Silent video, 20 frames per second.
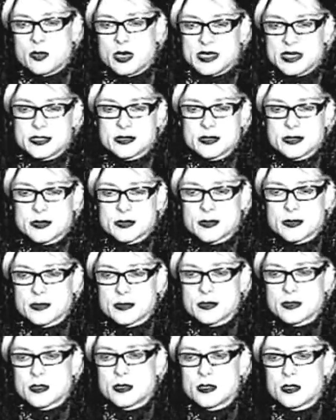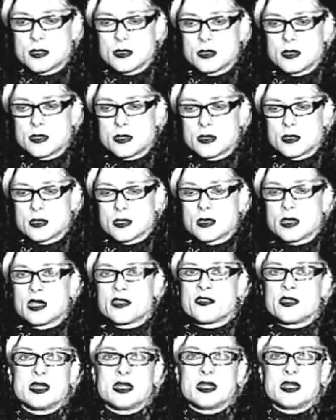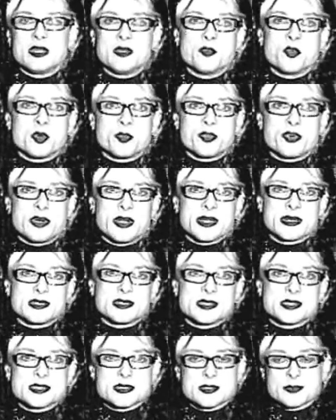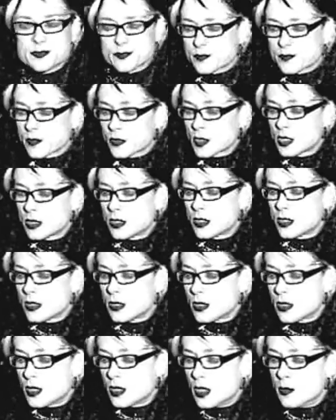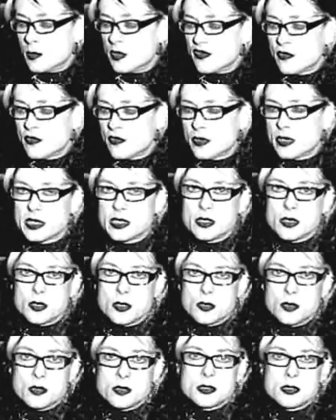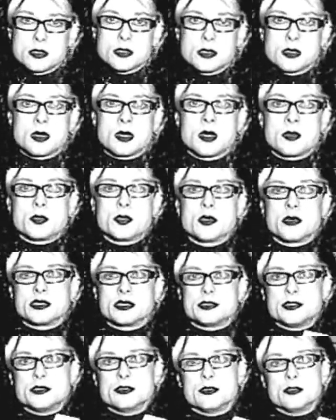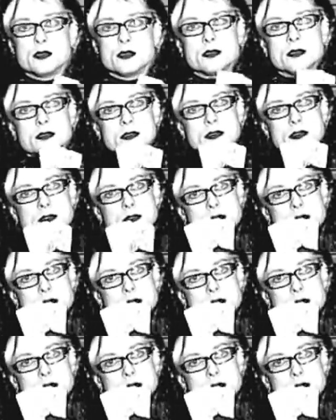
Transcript: But I think I need more practice. And before I go, I'm going to